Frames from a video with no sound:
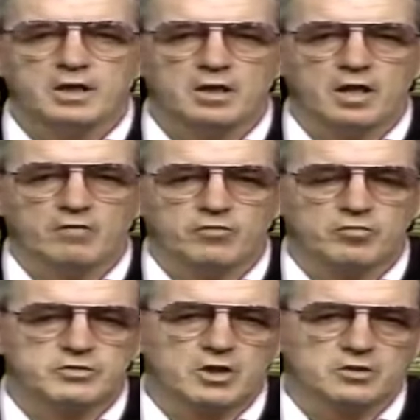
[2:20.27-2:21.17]
He'll
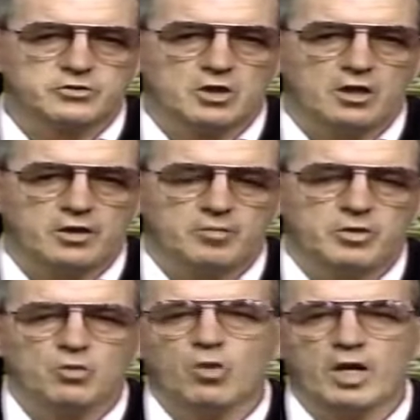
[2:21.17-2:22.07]
have the results on
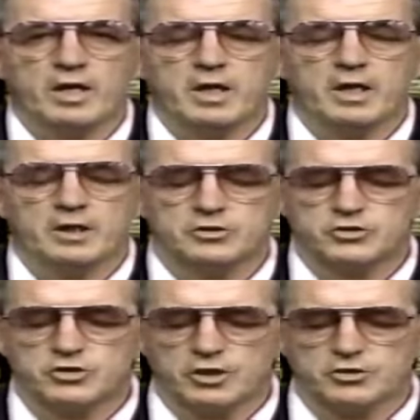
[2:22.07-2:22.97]
WYEN
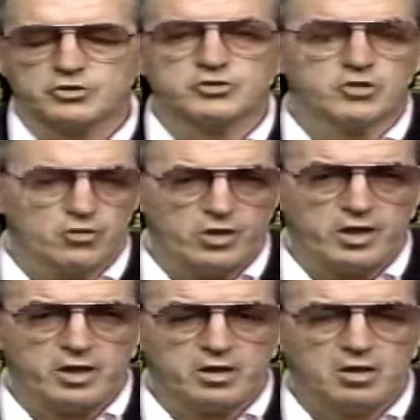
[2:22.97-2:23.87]
at
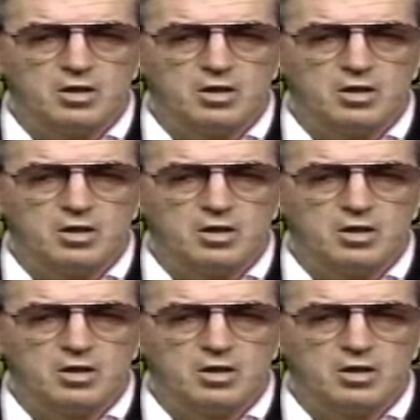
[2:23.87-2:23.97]
630.